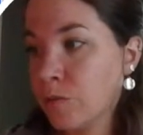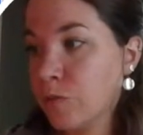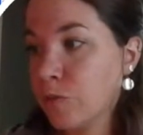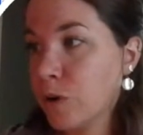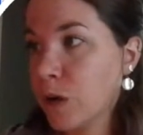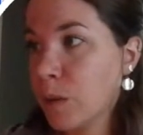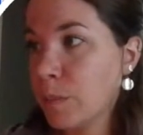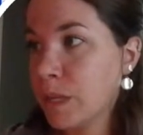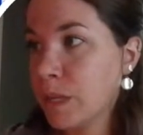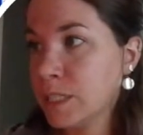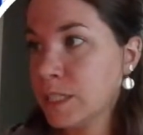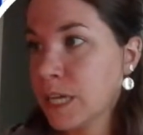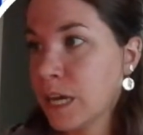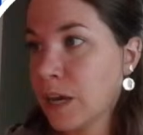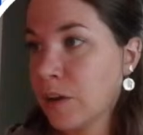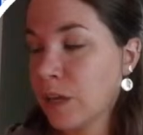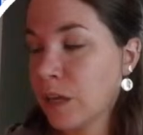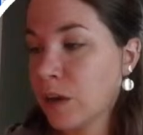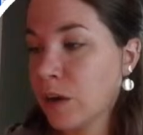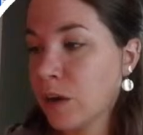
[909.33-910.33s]
from
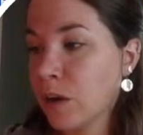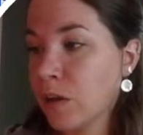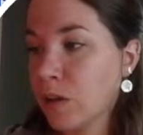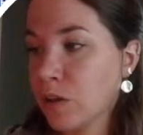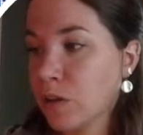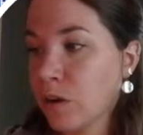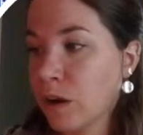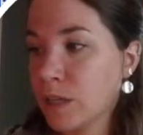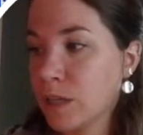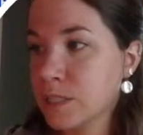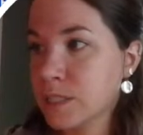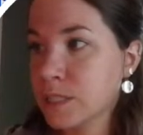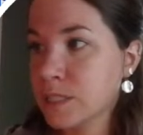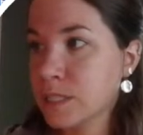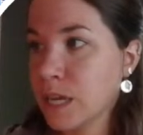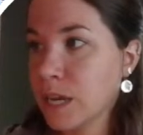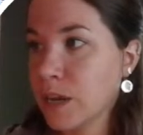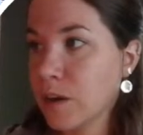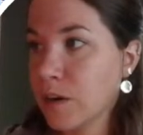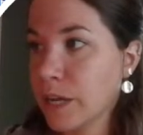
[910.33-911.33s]
Idalia all across this
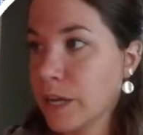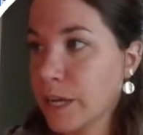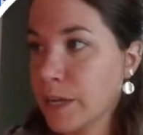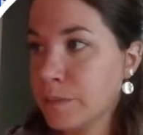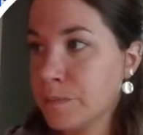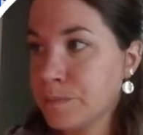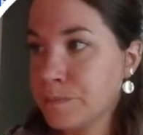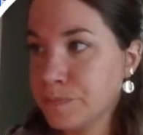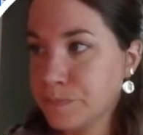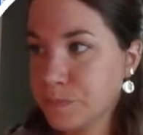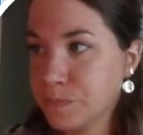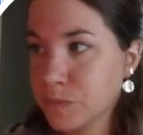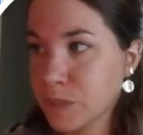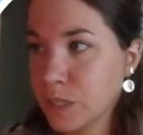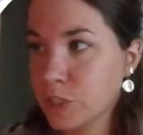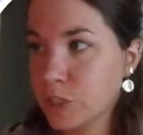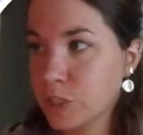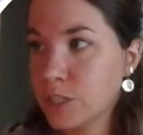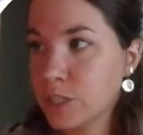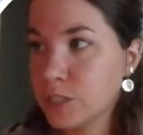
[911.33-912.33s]
area.
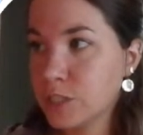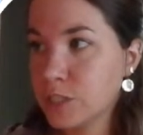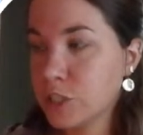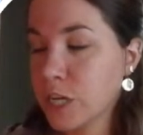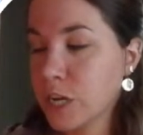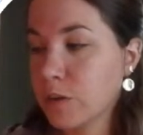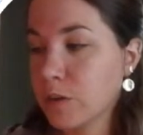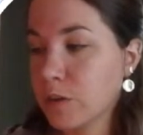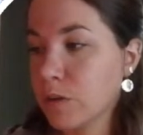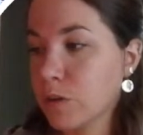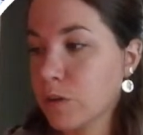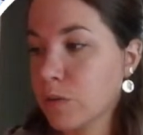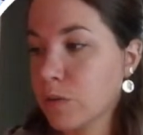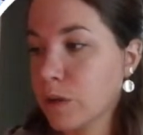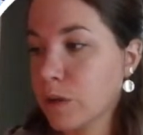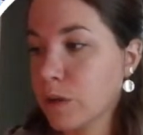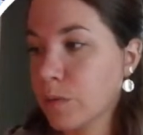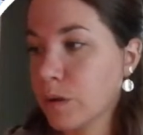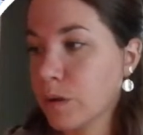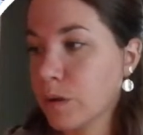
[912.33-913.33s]
And just to check real quick, we're going to